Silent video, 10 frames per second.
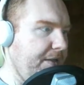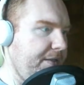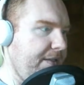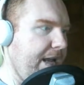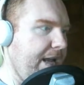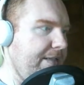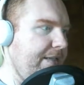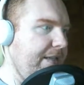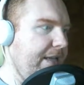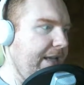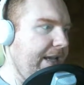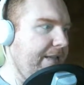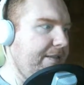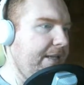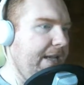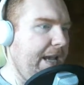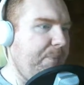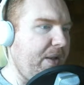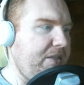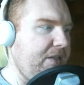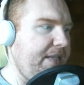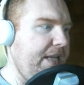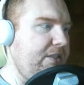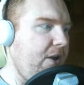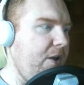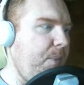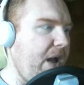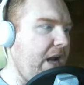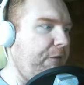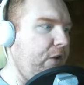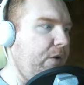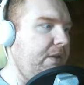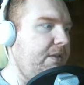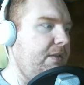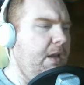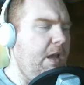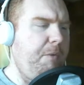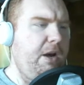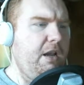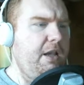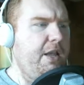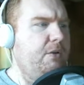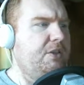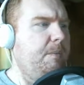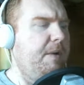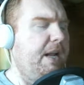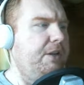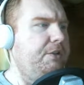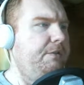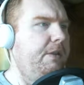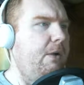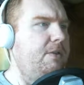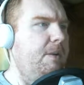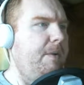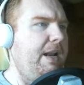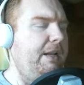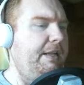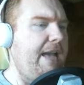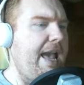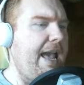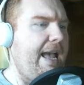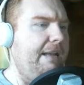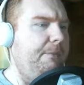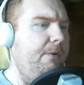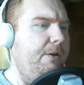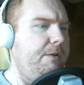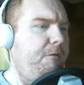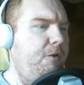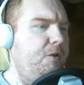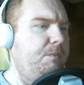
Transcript: this does is it basically takes all your body fluids. Apparently there was some kind of there was some kind of gag when you first